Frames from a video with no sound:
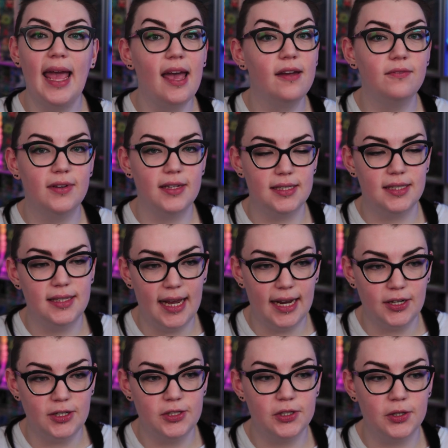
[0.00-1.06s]
canvas
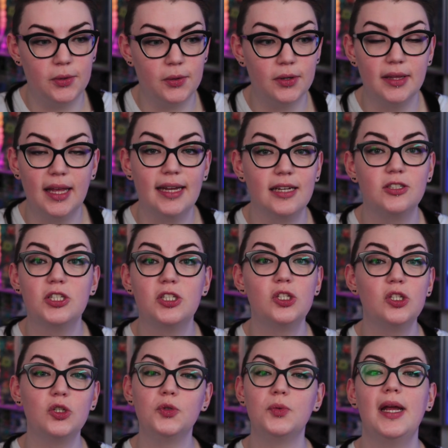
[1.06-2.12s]
texture or like just
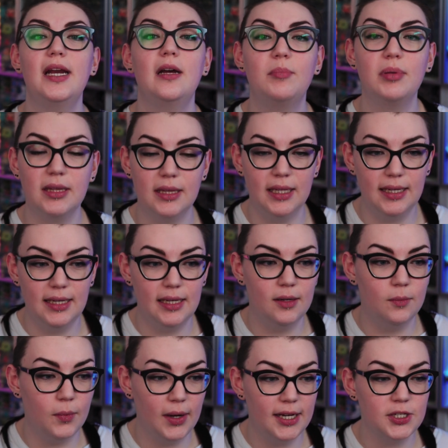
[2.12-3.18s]
straight up linen,
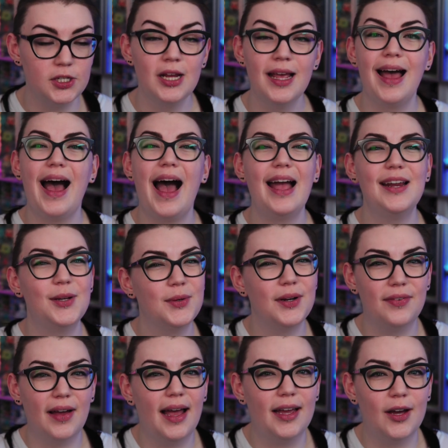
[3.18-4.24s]
which I don't
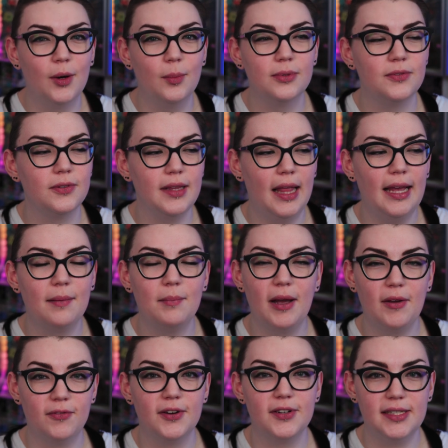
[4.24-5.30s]
have high hopes for like my
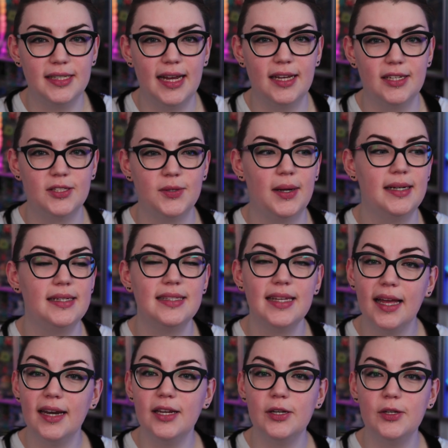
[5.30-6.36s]
first test, so I
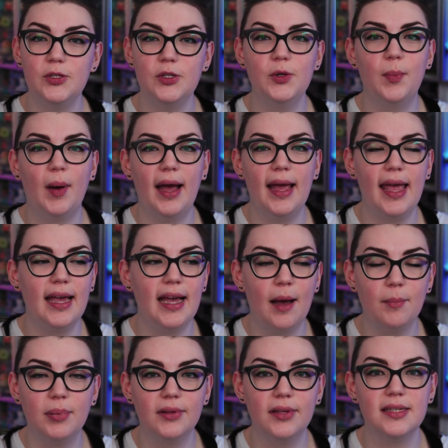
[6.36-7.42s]
decided to buy a
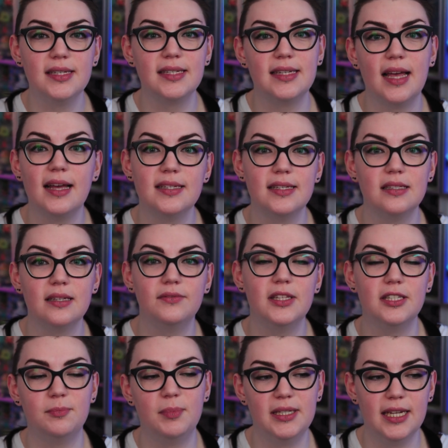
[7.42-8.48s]
couple sizes of
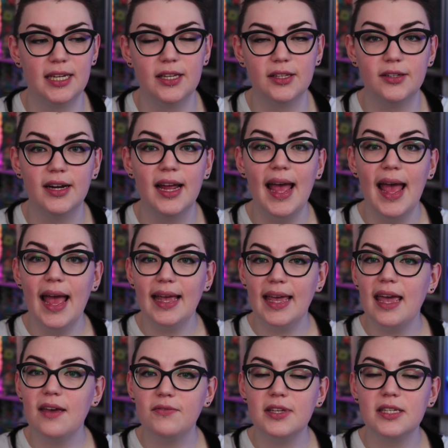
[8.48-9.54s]
this particular
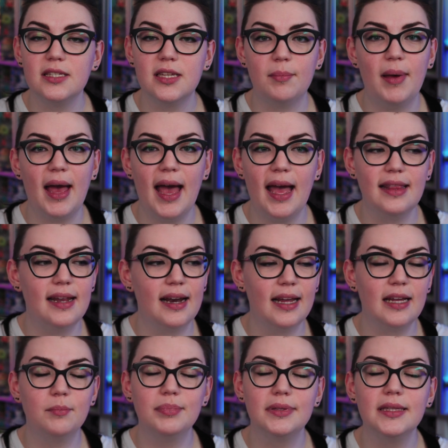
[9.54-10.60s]
canvas pad that I
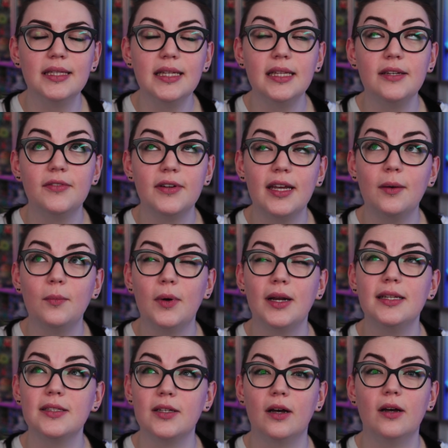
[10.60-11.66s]
completely forget what
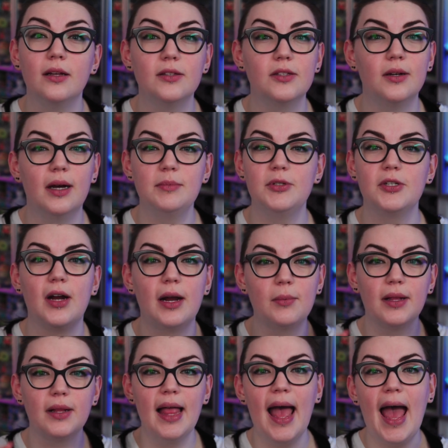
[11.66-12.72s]
it's called, so I'm sure I
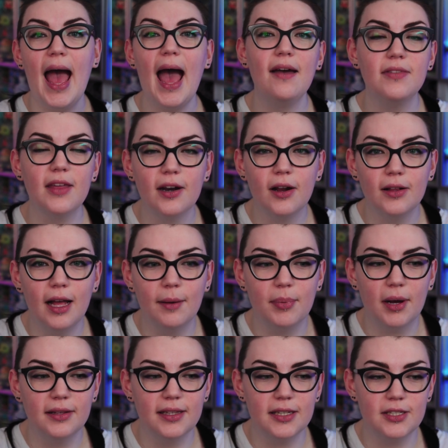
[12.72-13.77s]
will have that all up
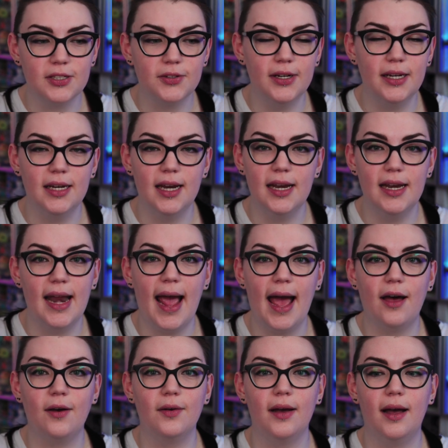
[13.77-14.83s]
on the screen
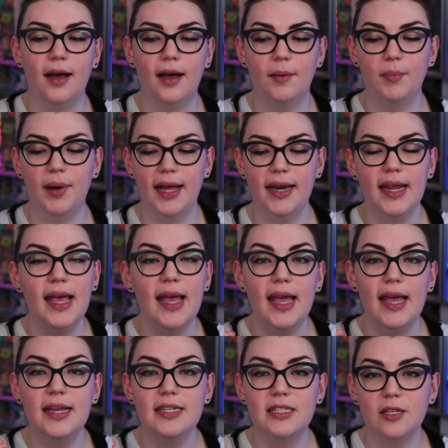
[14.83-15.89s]
now, uh, but
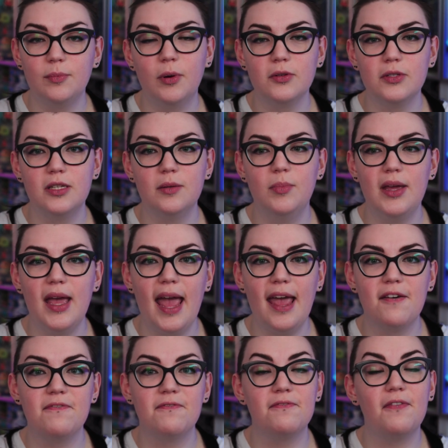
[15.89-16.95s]
it is supposed to be
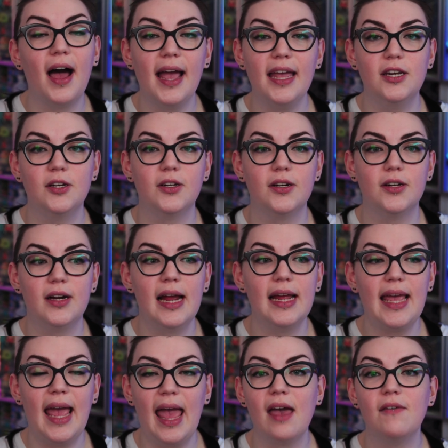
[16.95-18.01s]
a finer
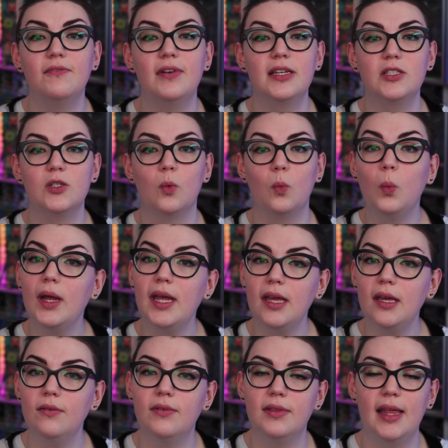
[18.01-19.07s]
canvas
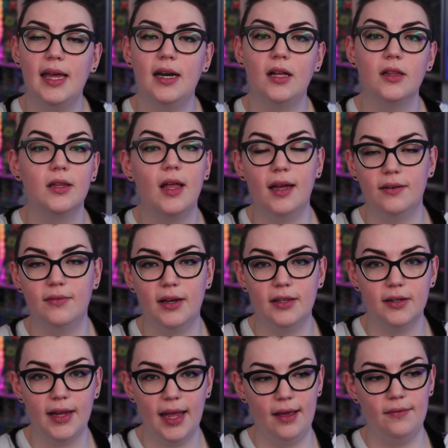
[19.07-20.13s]
weave than a lot of
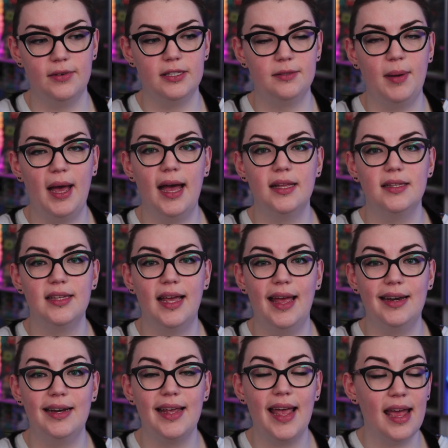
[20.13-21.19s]
other canvas pads,
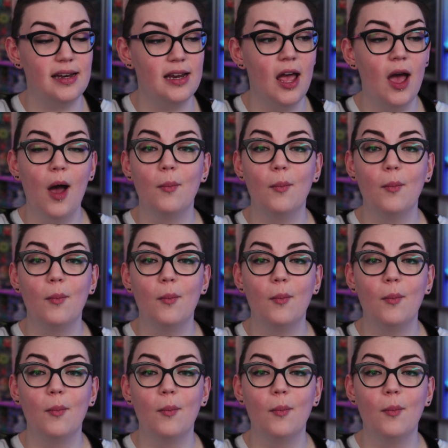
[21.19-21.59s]
and again,